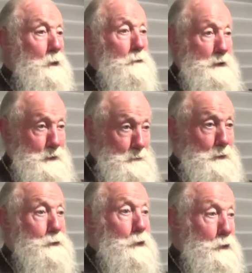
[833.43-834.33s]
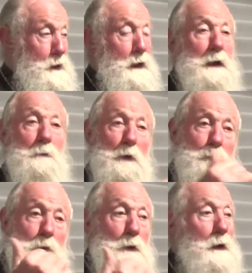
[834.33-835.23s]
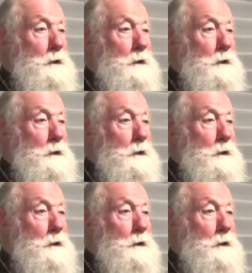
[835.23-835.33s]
you the rest of it so you can take it with you